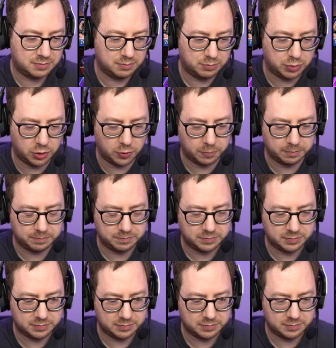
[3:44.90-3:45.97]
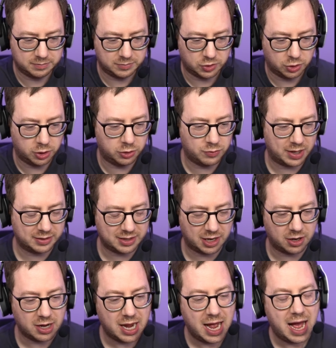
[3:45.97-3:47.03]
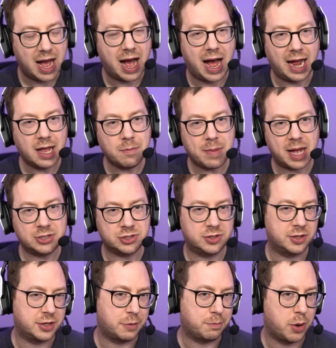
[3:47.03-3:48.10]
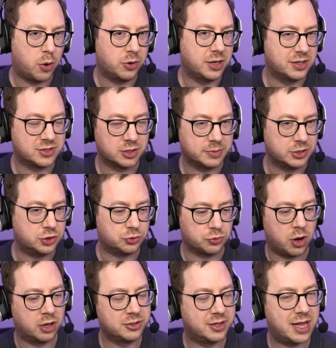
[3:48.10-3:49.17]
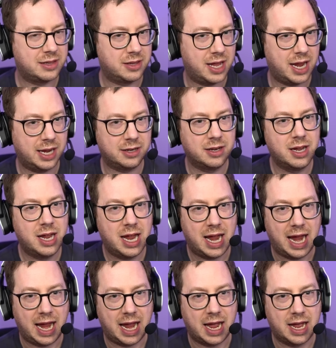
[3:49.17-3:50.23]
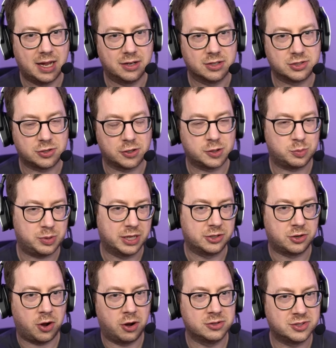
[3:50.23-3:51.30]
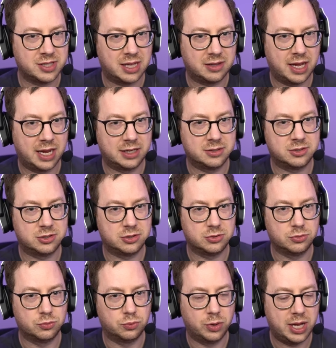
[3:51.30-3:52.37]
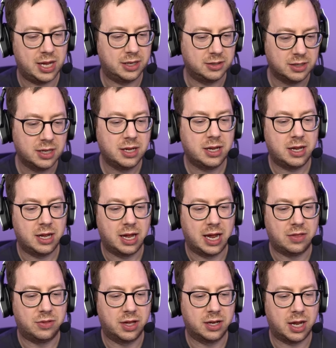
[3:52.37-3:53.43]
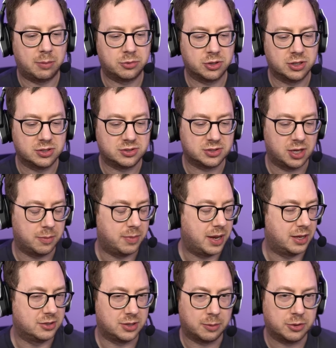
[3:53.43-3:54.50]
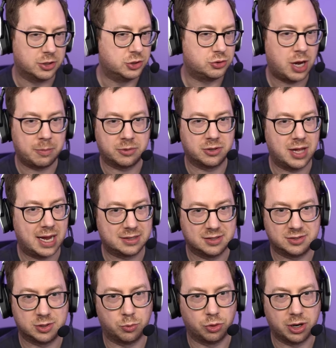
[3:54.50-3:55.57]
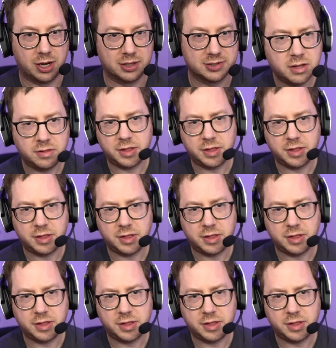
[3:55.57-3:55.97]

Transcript: Boom. Hood right there. I imagine that the opponent is going to be drawn to that lane and starts playing cards in that lane to win. And then I'm going to somehow I'm going to drop Galactus somewhere else.